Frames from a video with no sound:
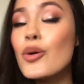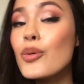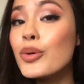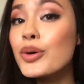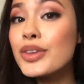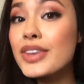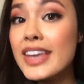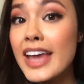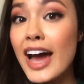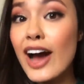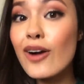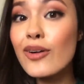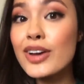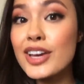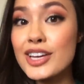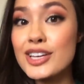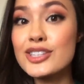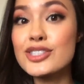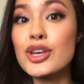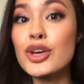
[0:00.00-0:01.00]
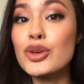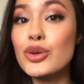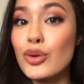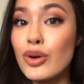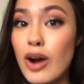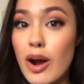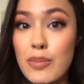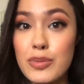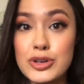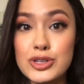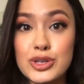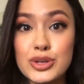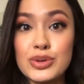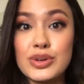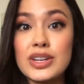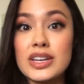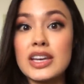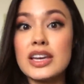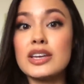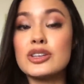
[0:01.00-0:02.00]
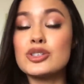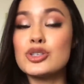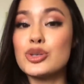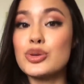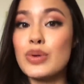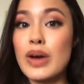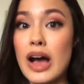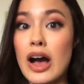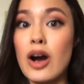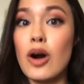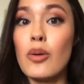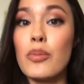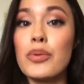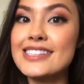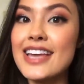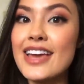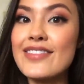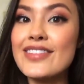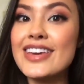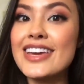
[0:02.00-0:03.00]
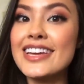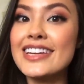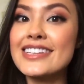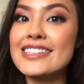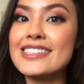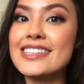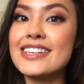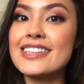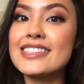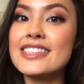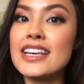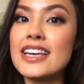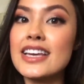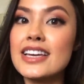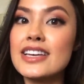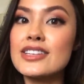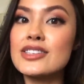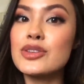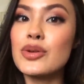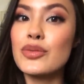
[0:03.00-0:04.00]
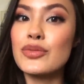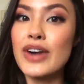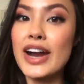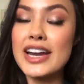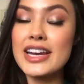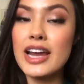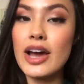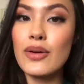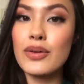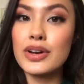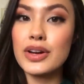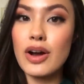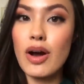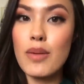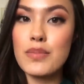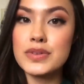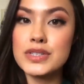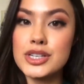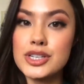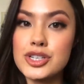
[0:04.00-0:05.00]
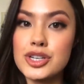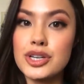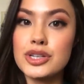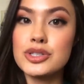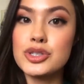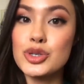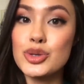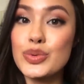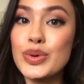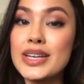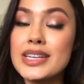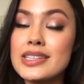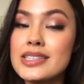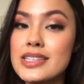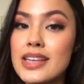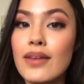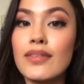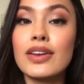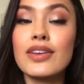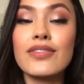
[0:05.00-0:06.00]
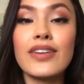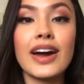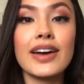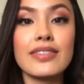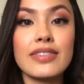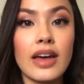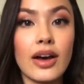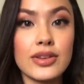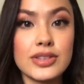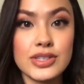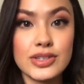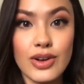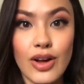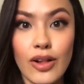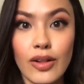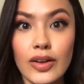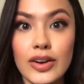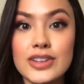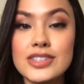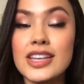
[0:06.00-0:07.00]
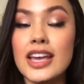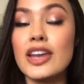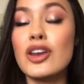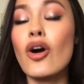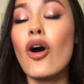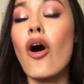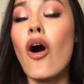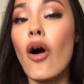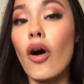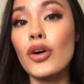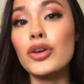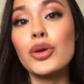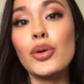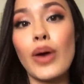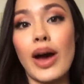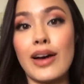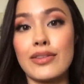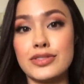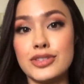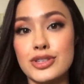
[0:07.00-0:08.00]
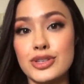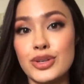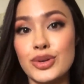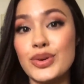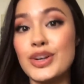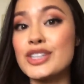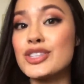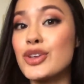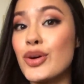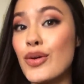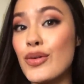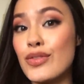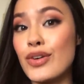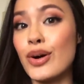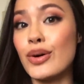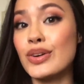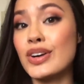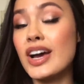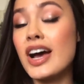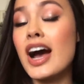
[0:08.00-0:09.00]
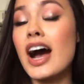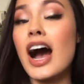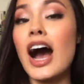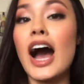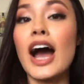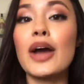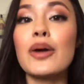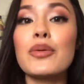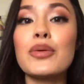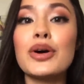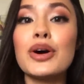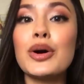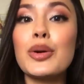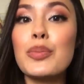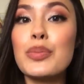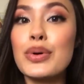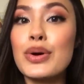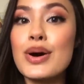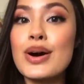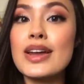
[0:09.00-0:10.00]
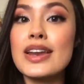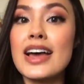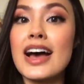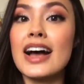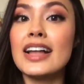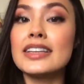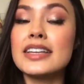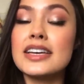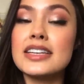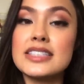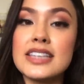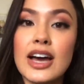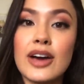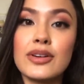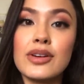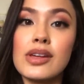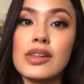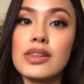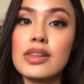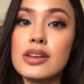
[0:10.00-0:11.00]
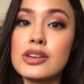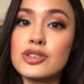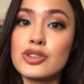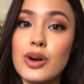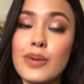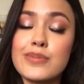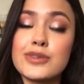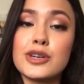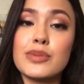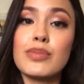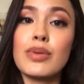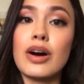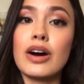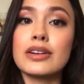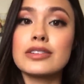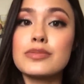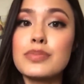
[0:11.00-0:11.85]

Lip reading: Well, now is your opportunity to help. Saving Innocence is right now in a competition to win $75,000, and all you have to do is go vote. I will put a link down in the description box